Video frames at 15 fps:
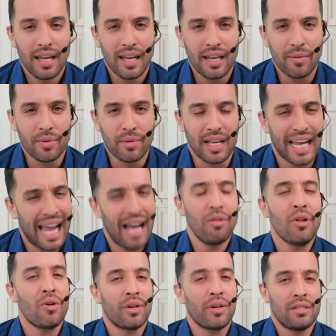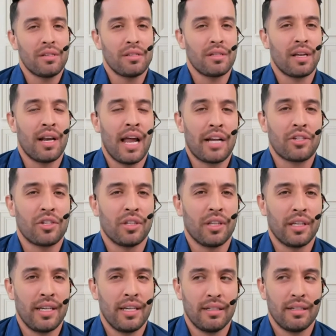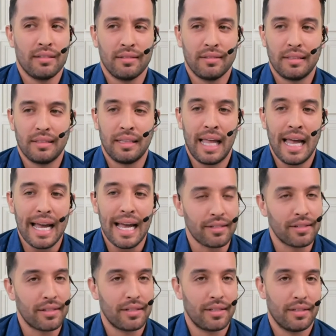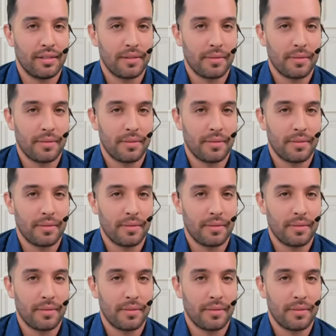it was like, how long is this going to actually last?